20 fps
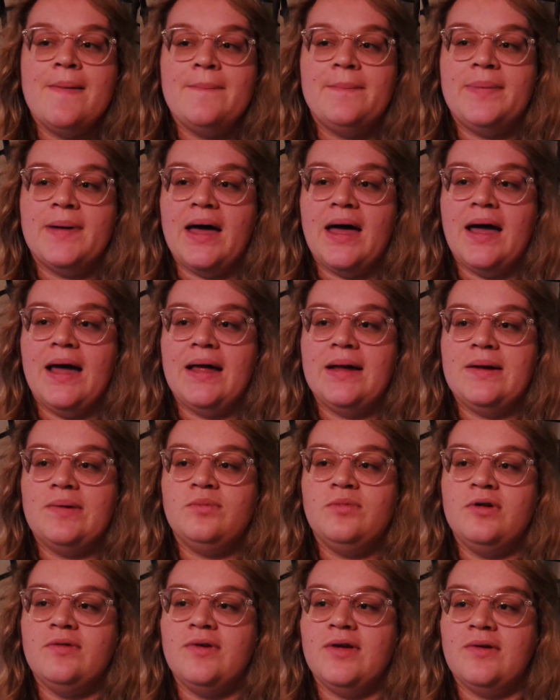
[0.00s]
but
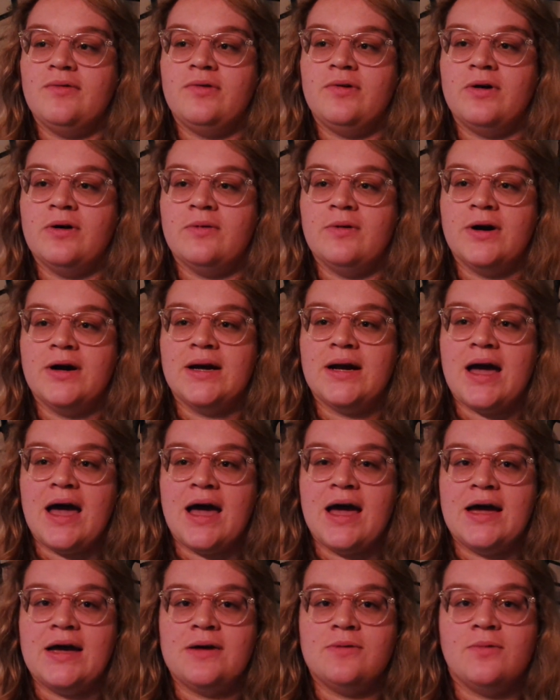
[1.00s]
moving forward,
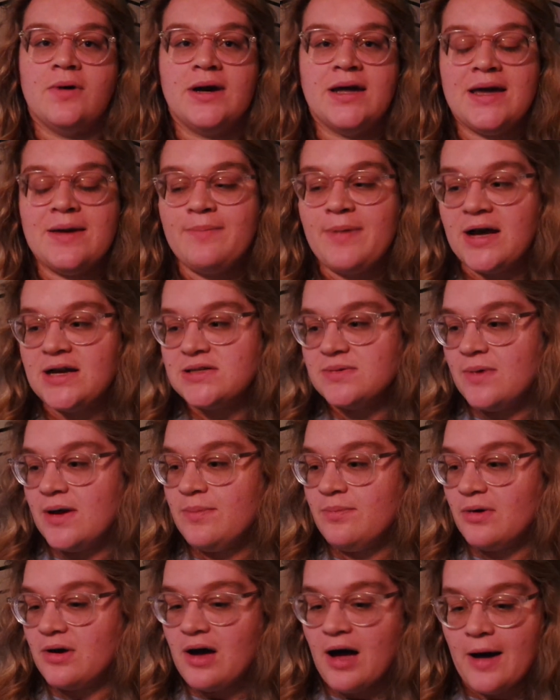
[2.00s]
I want to get back to my
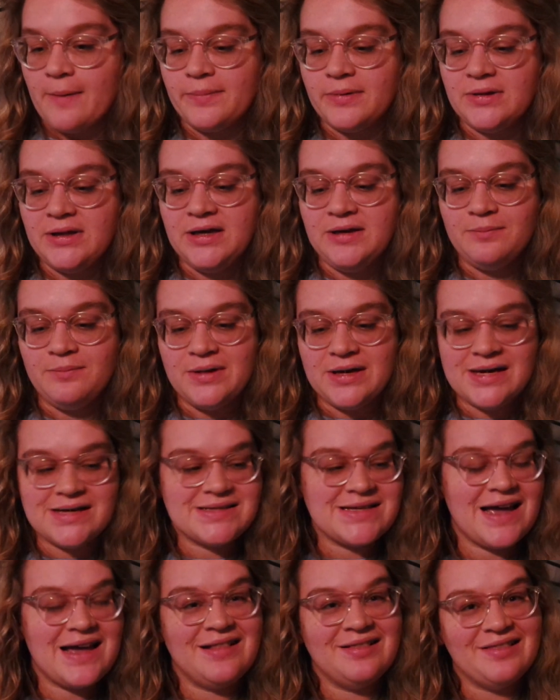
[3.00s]
Bookopoly because
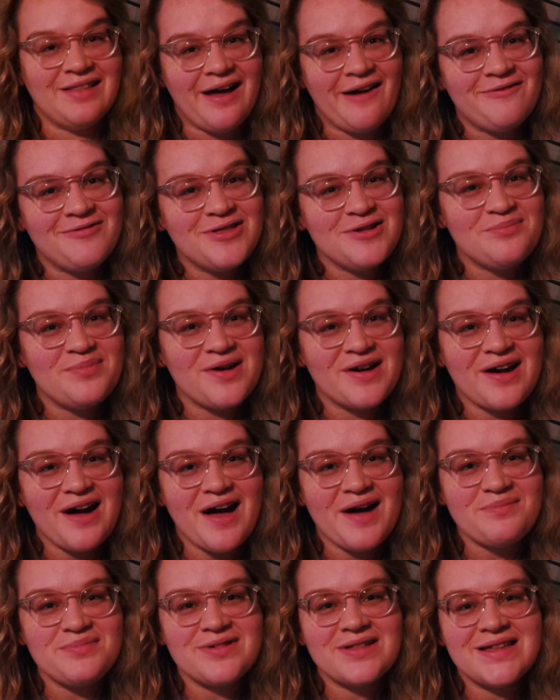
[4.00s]
I love the
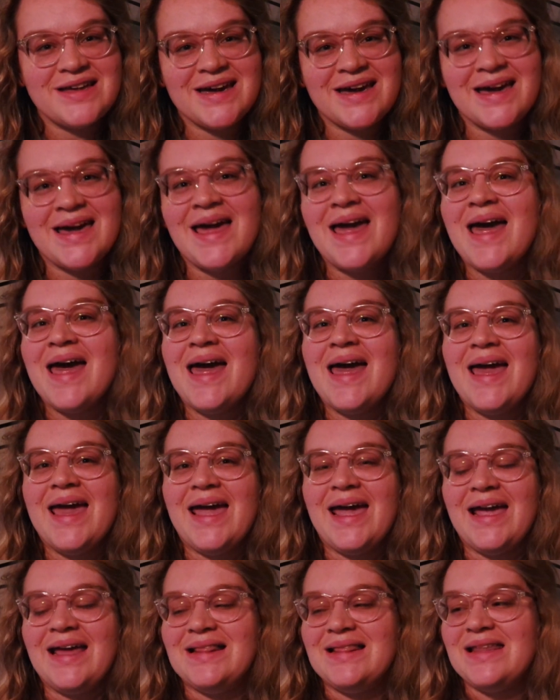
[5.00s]
Bookopoly.
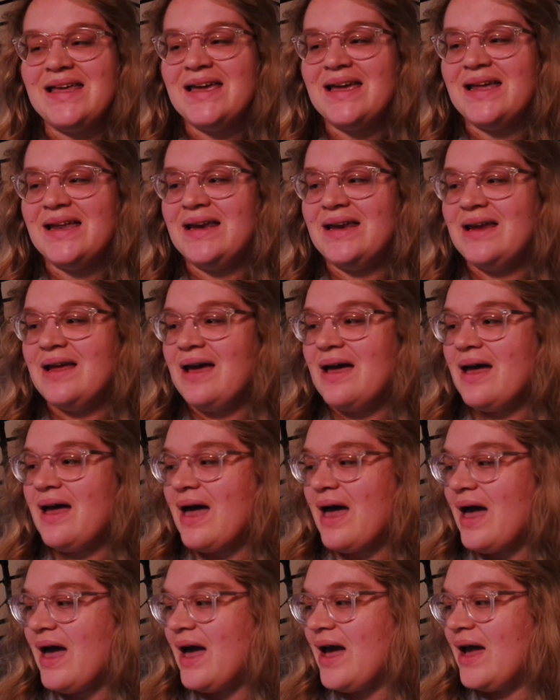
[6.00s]
And then
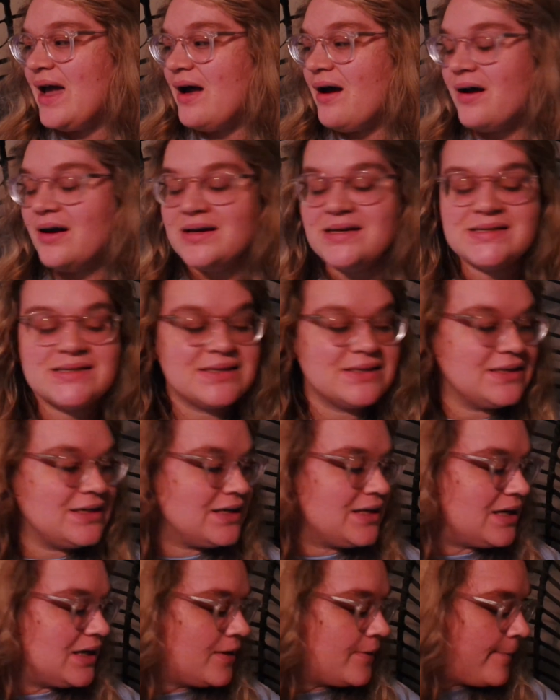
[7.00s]
I
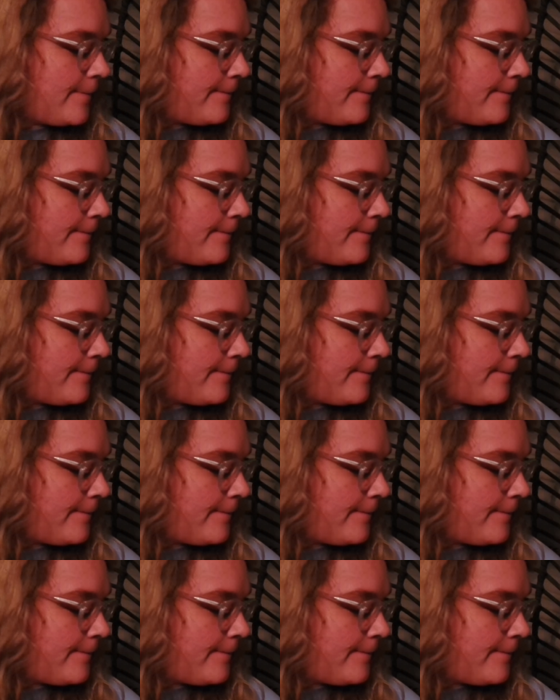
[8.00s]
honestly,